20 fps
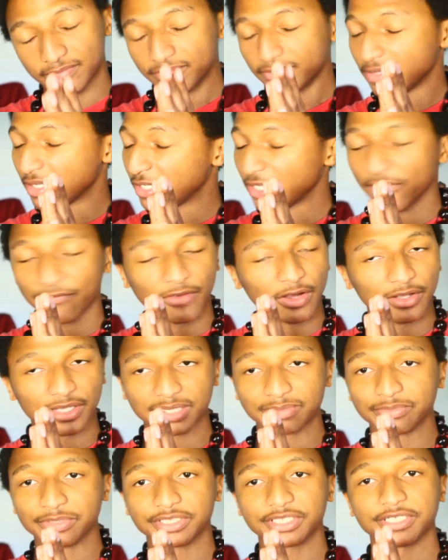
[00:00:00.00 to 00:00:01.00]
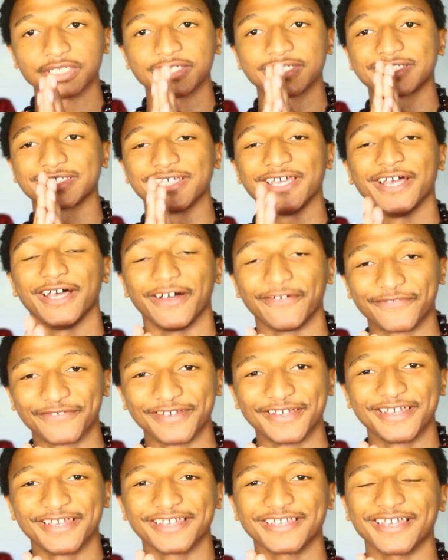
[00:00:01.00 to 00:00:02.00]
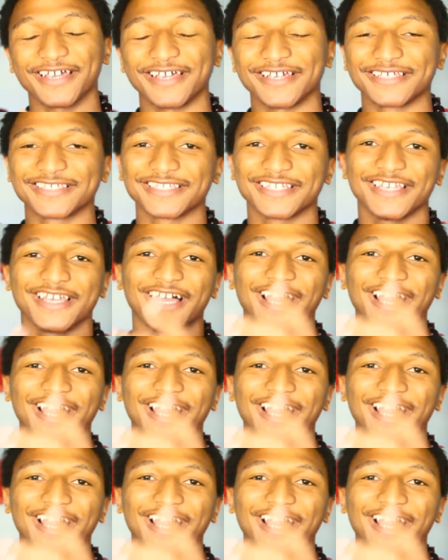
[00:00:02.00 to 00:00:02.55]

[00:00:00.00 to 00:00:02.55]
enough of all this mushy stuff, guys.